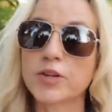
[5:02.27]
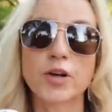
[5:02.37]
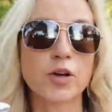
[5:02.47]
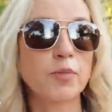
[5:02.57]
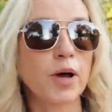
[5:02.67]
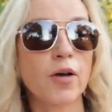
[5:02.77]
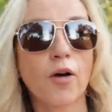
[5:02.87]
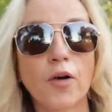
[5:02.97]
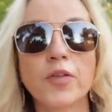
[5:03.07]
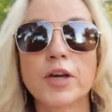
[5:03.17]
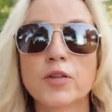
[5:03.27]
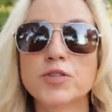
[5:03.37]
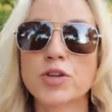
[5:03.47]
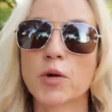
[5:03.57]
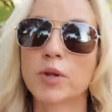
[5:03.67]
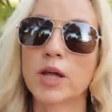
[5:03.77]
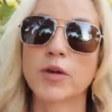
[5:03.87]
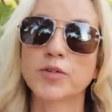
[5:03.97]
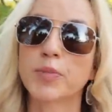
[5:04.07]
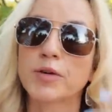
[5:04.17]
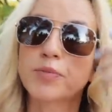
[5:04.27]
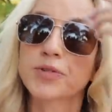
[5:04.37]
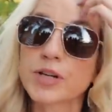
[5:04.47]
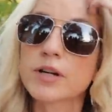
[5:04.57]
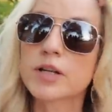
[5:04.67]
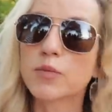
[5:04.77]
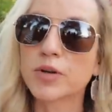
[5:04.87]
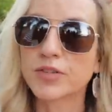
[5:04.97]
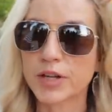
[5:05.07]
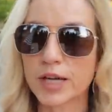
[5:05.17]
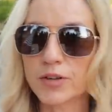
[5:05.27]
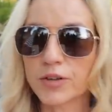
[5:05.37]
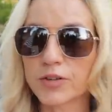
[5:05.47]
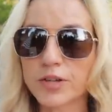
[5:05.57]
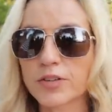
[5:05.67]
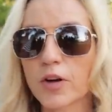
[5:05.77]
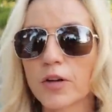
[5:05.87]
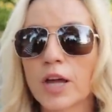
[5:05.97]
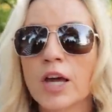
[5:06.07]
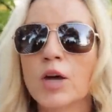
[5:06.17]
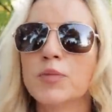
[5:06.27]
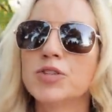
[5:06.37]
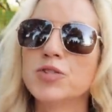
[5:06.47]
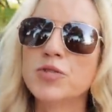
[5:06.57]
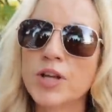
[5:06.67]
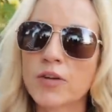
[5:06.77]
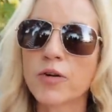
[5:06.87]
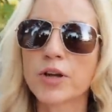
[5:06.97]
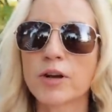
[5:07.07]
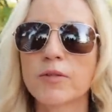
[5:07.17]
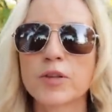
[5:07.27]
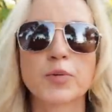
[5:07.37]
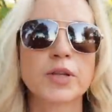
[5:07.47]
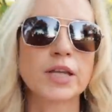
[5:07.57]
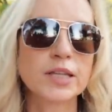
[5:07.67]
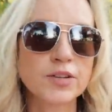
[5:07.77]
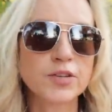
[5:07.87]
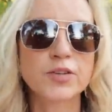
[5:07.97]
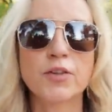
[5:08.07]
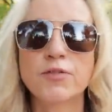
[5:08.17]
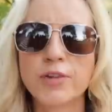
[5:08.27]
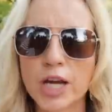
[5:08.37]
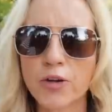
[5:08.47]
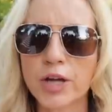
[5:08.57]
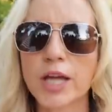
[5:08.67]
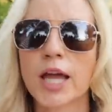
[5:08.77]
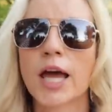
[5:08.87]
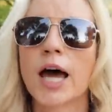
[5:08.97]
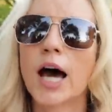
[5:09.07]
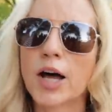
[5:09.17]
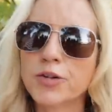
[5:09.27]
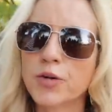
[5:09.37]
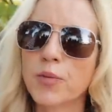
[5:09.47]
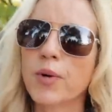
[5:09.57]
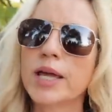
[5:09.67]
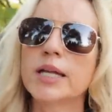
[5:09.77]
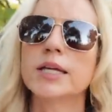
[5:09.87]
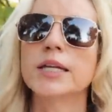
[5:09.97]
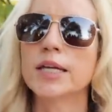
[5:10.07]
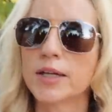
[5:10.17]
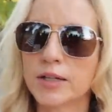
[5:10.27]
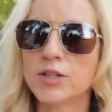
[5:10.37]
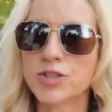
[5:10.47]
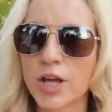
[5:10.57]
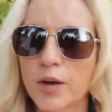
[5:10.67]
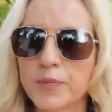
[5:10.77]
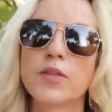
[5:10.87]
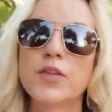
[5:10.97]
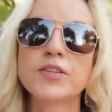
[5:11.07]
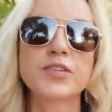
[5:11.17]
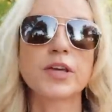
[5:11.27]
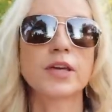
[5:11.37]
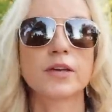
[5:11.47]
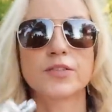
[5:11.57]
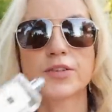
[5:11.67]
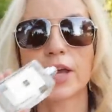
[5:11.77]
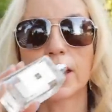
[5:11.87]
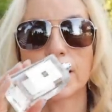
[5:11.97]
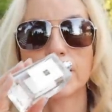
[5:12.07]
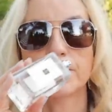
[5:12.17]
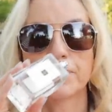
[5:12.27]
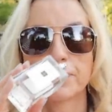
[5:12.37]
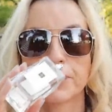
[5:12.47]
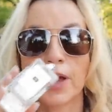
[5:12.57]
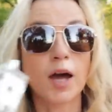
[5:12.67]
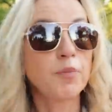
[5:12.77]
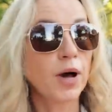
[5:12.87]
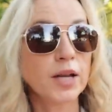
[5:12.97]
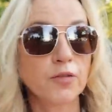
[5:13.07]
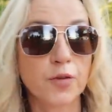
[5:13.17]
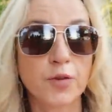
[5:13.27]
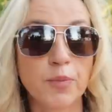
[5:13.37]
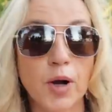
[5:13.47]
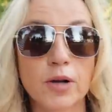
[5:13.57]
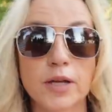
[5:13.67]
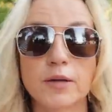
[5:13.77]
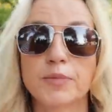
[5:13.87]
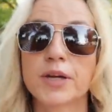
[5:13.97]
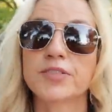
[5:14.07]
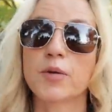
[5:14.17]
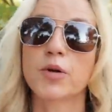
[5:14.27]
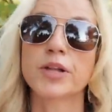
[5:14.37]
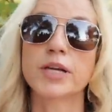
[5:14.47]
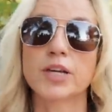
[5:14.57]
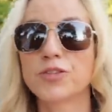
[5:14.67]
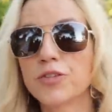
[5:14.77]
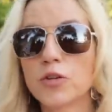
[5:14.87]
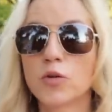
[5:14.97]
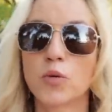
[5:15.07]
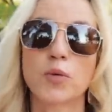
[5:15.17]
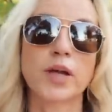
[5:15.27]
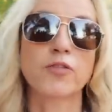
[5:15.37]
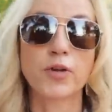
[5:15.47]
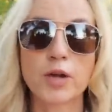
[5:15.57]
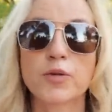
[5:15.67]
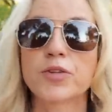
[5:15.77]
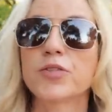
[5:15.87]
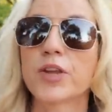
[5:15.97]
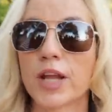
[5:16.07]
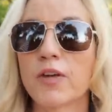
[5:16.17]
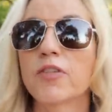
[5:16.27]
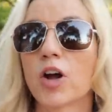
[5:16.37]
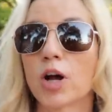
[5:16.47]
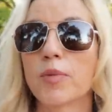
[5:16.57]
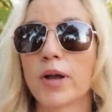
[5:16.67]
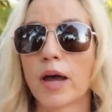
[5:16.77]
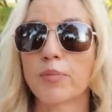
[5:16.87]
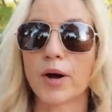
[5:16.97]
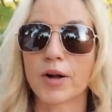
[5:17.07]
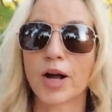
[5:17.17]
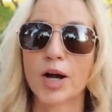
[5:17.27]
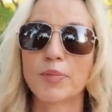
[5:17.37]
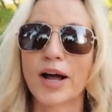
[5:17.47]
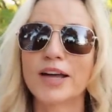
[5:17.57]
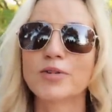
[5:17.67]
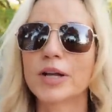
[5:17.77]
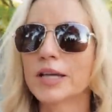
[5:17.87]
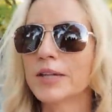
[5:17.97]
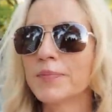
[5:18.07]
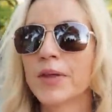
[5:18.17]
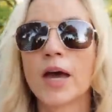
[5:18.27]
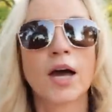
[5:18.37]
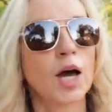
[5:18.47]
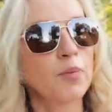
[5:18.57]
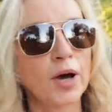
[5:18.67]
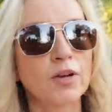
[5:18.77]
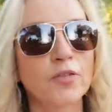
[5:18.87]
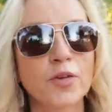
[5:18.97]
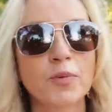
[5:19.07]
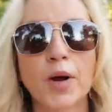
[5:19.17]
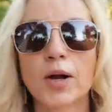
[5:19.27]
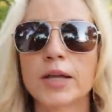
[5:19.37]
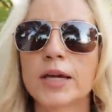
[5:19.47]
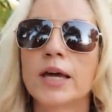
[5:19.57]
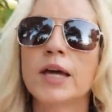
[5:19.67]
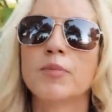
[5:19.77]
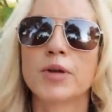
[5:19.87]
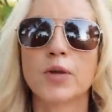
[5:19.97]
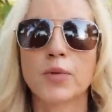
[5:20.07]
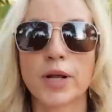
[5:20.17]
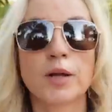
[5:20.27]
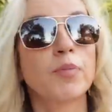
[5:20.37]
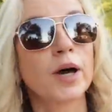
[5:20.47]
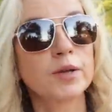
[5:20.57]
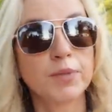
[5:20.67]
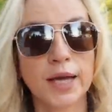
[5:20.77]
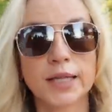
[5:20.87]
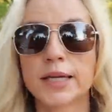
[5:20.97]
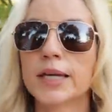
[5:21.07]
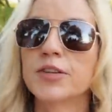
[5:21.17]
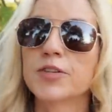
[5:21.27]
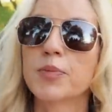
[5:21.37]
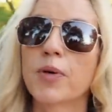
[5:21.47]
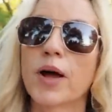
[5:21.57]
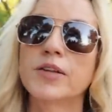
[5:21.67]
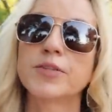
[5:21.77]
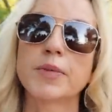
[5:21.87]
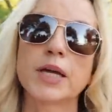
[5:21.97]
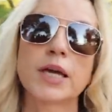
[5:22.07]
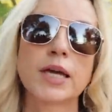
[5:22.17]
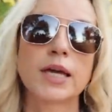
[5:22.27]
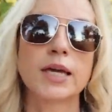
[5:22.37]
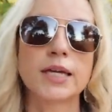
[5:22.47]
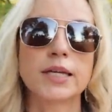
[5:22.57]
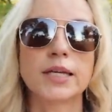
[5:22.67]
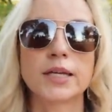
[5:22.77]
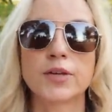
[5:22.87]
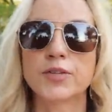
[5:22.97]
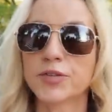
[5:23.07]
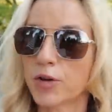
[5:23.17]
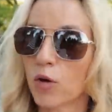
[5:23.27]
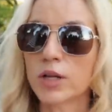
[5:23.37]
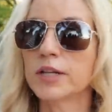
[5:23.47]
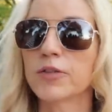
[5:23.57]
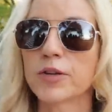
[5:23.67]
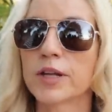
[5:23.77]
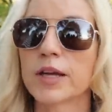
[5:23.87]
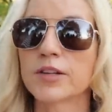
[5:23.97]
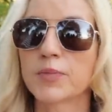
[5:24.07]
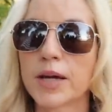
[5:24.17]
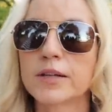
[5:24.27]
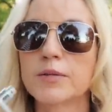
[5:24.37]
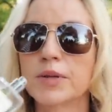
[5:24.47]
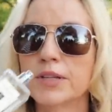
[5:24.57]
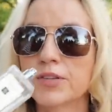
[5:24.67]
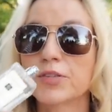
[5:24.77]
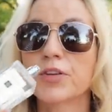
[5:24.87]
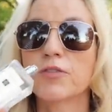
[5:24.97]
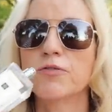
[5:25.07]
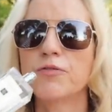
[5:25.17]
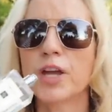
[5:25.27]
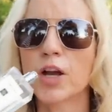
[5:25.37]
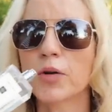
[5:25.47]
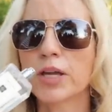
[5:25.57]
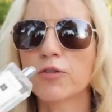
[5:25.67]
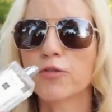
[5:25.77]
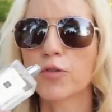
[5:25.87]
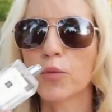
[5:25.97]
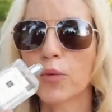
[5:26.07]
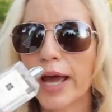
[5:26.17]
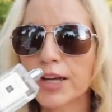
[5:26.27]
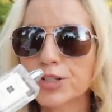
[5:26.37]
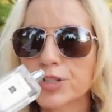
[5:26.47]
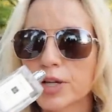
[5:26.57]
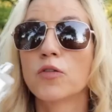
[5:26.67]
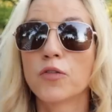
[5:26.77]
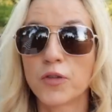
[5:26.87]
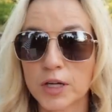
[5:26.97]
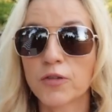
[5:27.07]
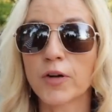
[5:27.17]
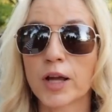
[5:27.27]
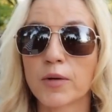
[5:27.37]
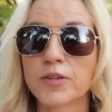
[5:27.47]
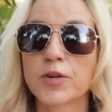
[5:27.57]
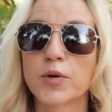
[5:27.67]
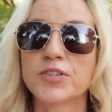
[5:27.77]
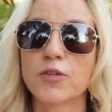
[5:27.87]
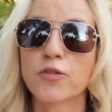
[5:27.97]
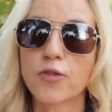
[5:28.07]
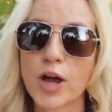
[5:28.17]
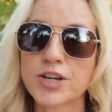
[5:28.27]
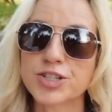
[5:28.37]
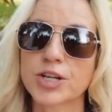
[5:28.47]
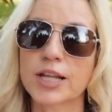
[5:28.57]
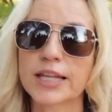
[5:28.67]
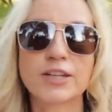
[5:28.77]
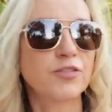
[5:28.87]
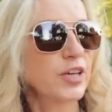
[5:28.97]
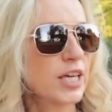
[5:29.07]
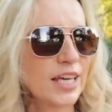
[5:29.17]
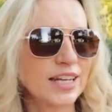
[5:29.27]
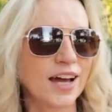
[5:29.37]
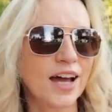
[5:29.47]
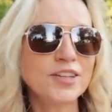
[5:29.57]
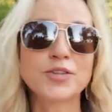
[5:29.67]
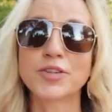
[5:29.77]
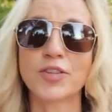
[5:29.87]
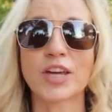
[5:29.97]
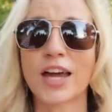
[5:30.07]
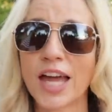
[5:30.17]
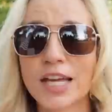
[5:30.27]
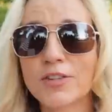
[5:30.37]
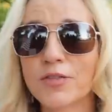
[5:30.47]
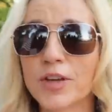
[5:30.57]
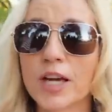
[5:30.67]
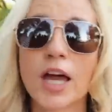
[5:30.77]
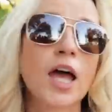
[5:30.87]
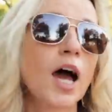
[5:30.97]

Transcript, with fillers: You hear about all the other Jo Malones, particularly Wood Sage and Sea Salt, but you never hear of this one, and this is a very underrated hidden gem. This is a... I bought it for the barley because I'm really into like fragrances that have a carbohydrate in them. I bought it for the barley, but and I bought it blindly. It surprised me. It is totally different than I expected, but this is a very fresh fig fragrance. So it's a fresh, clean fig, and I used to think I hated fig.